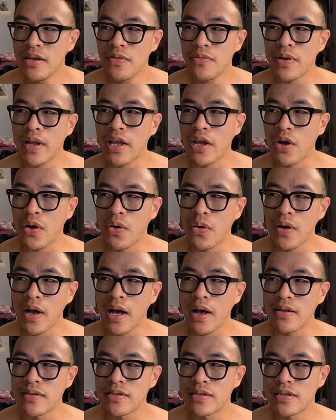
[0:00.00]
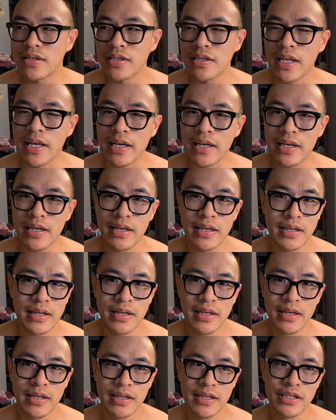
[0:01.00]
when I go out to like
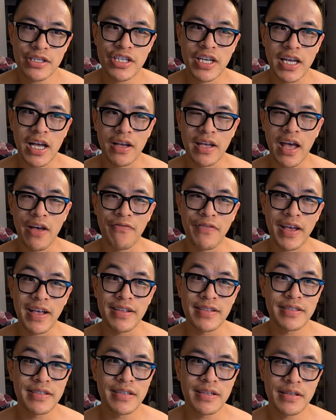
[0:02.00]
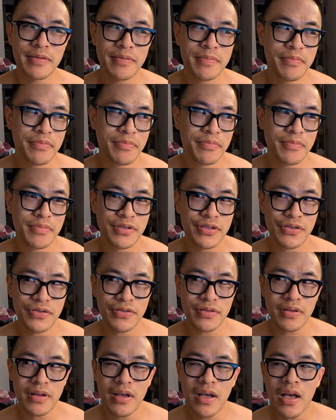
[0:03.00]
check out cafes
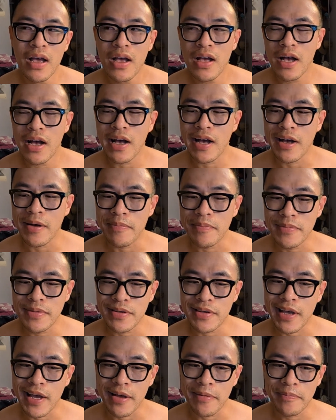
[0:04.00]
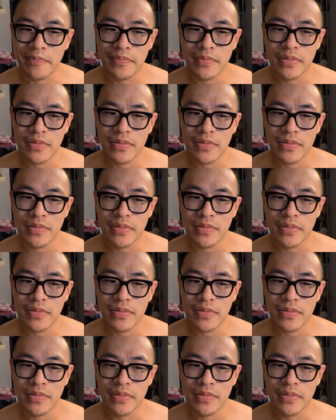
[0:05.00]
soon. So yeah.